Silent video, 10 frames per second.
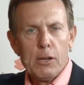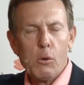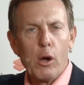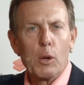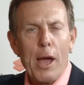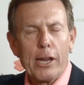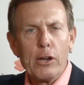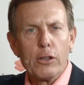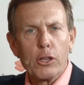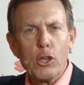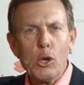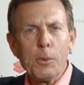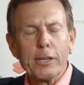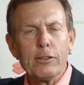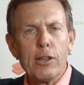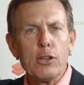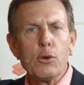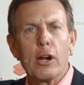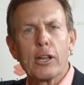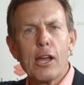Well, welcome back here on theCUBE. We
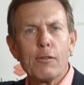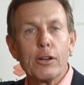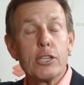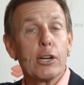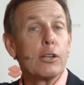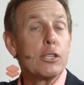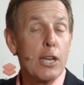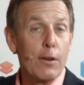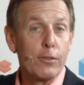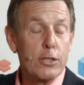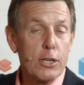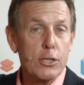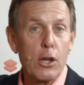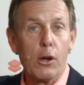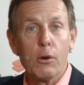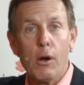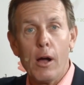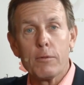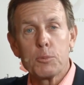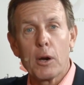continue our coverage here in San Francisco
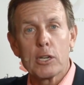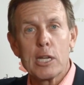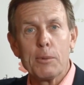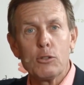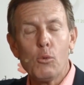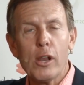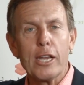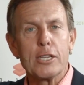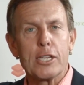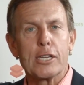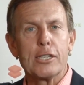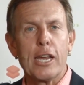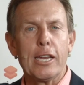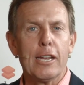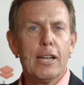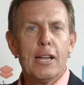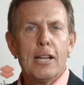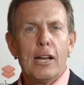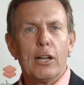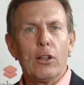of Spark Summit 2016.
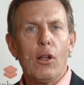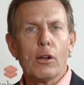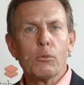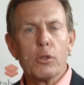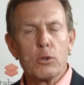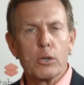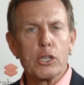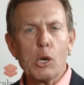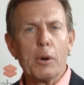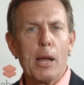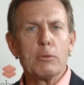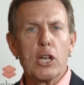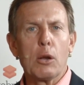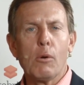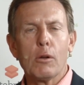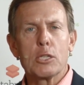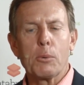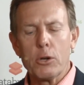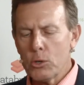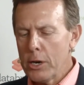Along with George Gilbert, I'm John Walls, and
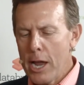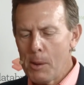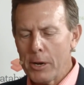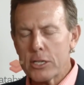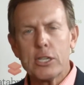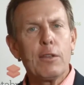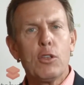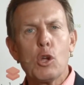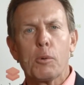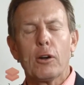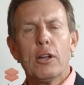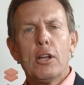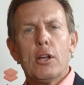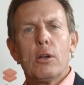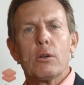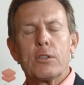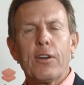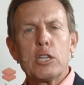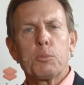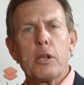we're joined now by Steve Huber, who is the
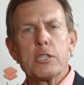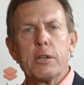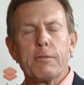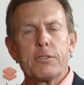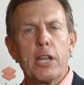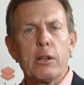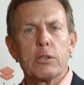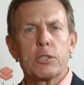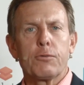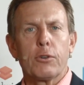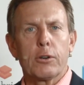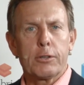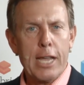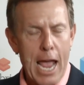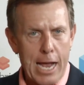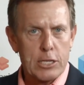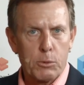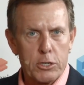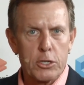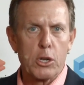Vice President of Sales for Cask,
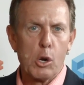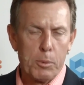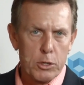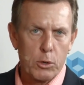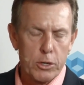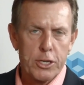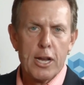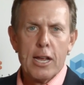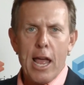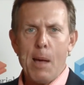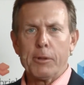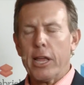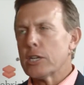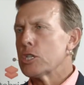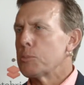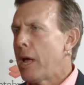which is an open source applications